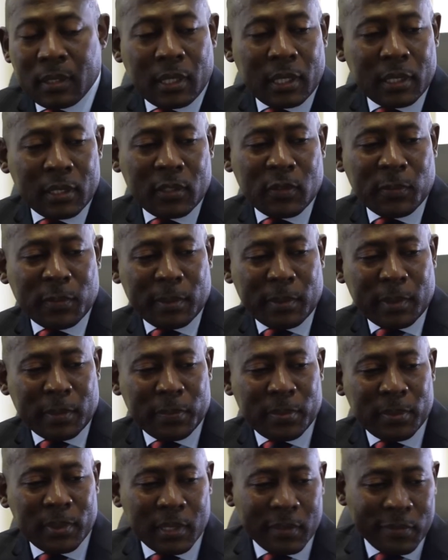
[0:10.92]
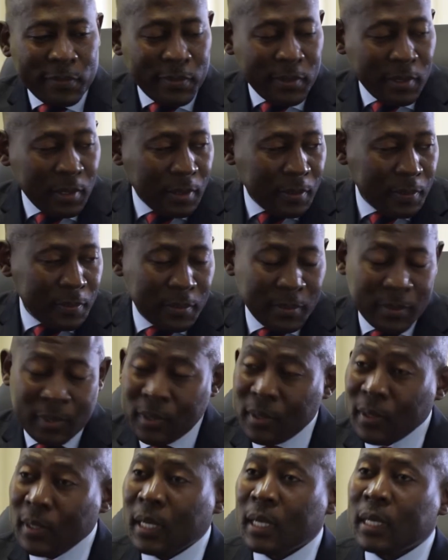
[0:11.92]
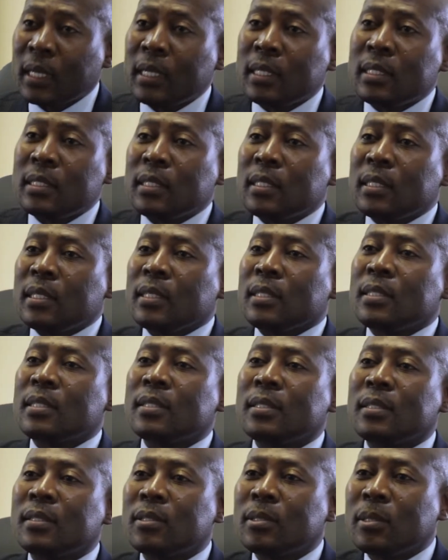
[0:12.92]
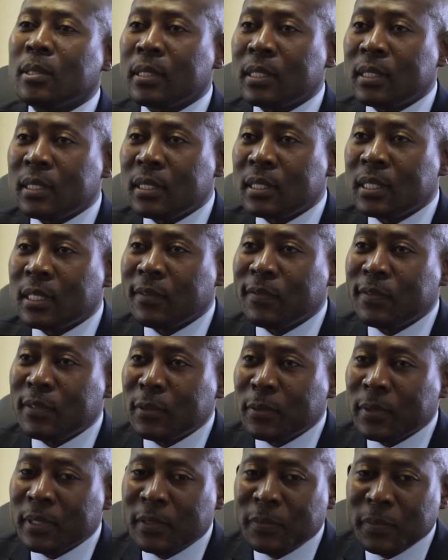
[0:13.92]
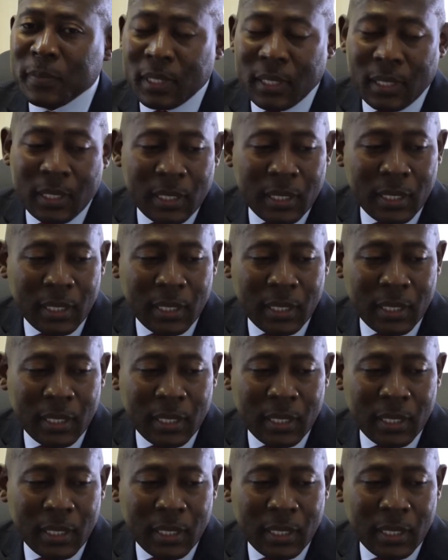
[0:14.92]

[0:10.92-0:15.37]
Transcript: Thank you, Mema for organizing this short interview with me.